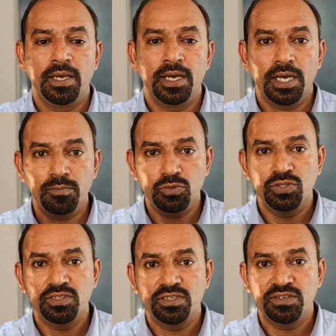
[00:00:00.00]
Come to
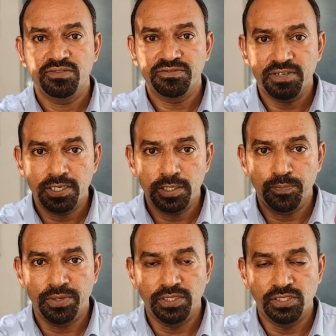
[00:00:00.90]
the front
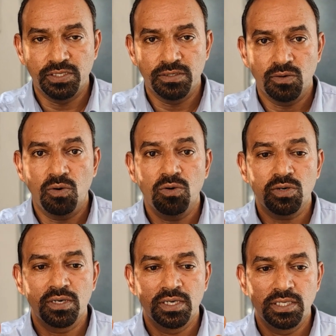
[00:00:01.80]
page or